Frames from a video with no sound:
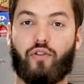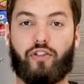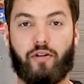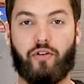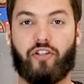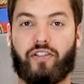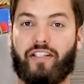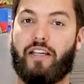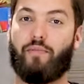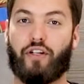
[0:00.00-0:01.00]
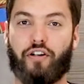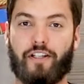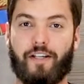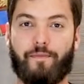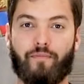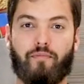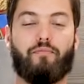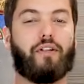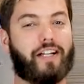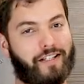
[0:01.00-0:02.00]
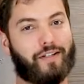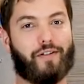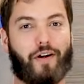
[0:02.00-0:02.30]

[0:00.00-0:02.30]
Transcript: low simmer just to keep it cooking, but let's get